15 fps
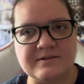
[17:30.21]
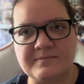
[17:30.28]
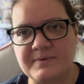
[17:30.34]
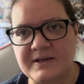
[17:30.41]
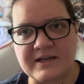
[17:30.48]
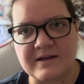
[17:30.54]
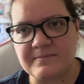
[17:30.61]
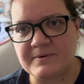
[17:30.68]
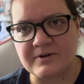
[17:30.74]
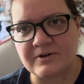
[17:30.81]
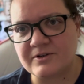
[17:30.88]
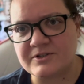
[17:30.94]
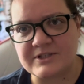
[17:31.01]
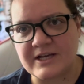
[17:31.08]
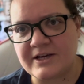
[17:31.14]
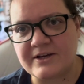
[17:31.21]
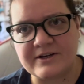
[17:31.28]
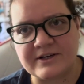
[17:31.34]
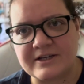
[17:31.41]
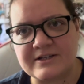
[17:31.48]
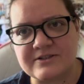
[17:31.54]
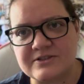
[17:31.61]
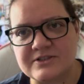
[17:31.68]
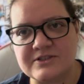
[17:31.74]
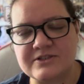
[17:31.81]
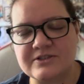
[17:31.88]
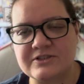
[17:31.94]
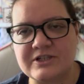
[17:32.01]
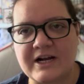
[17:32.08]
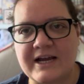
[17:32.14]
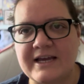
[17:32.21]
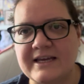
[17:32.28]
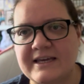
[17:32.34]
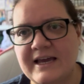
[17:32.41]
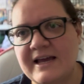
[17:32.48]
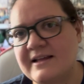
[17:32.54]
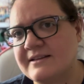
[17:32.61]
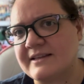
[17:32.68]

pick up a crochet hook and just try again,